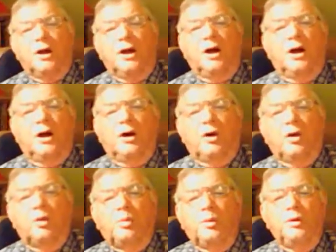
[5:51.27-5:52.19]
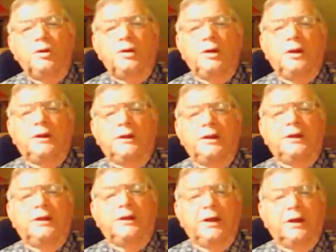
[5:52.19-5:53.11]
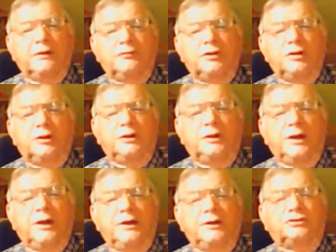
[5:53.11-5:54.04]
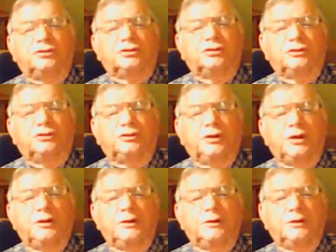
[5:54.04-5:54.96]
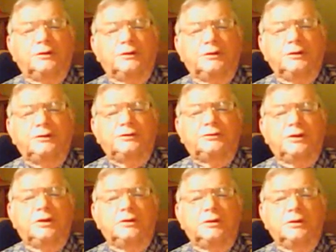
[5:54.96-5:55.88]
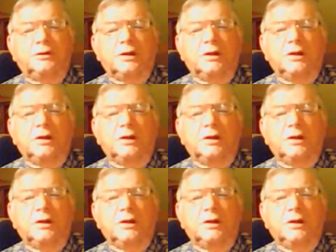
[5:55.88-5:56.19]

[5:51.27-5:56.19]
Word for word: uh, open and in heaven and the angels ascending and descending.